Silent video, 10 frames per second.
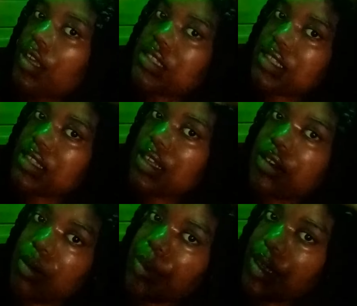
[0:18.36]
because it's a
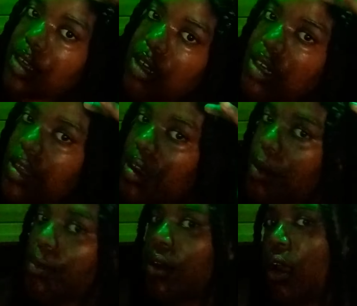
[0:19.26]
little bit curling
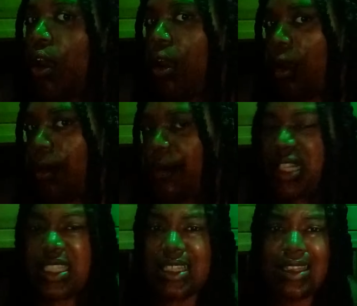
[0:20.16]
up.
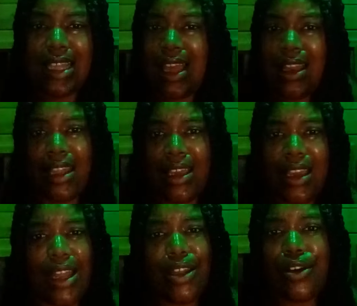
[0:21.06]
Other than that,
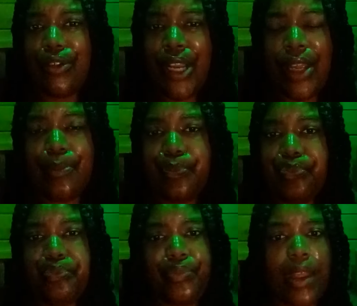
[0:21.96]
like I look great.
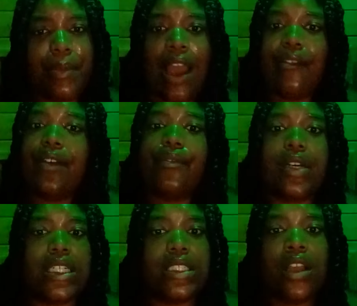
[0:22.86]
I'm having
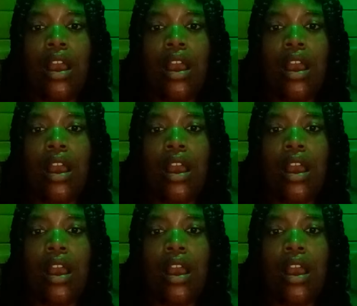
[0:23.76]
fun.